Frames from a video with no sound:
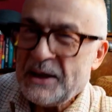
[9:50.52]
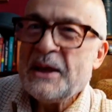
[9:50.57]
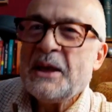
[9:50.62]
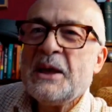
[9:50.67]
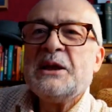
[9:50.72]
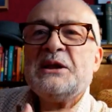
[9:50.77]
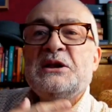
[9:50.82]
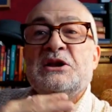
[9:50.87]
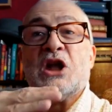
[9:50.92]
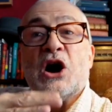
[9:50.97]

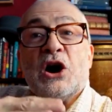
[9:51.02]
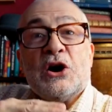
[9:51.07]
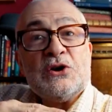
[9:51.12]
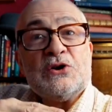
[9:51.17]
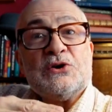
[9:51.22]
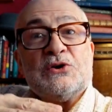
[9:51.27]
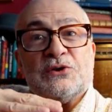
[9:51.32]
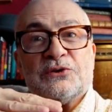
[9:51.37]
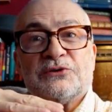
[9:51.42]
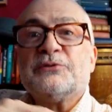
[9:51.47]

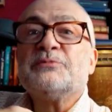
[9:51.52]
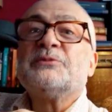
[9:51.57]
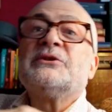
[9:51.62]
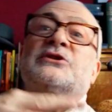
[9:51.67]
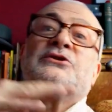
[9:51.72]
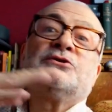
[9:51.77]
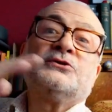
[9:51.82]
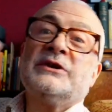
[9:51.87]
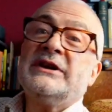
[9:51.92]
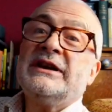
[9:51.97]
know from the
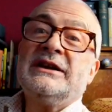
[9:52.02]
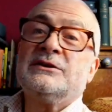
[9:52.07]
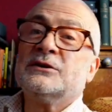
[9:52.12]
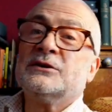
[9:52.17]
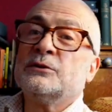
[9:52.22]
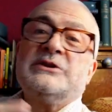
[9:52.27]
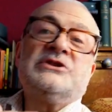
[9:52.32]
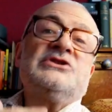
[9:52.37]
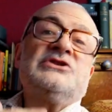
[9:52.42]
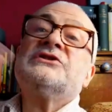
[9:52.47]
cradle.
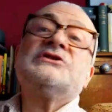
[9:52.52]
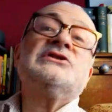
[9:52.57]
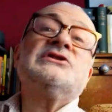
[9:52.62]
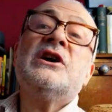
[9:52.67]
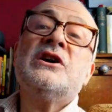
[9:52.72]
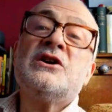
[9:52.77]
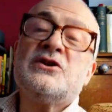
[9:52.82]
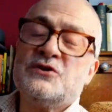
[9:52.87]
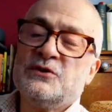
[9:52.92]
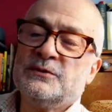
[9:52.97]
We just
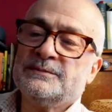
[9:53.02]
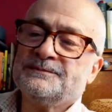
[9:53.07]
know.